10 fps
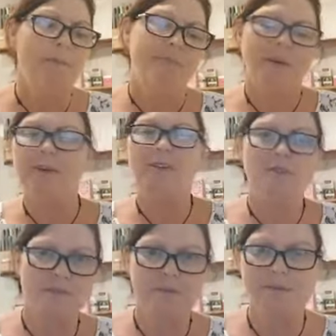but we
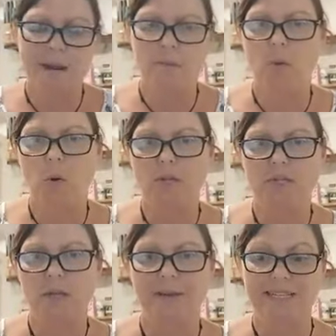use menopause as
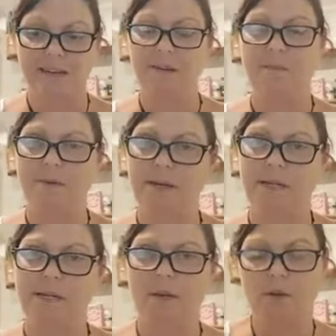though it's an
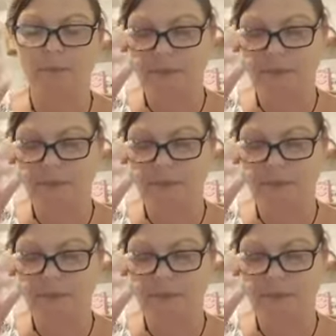umbrella term.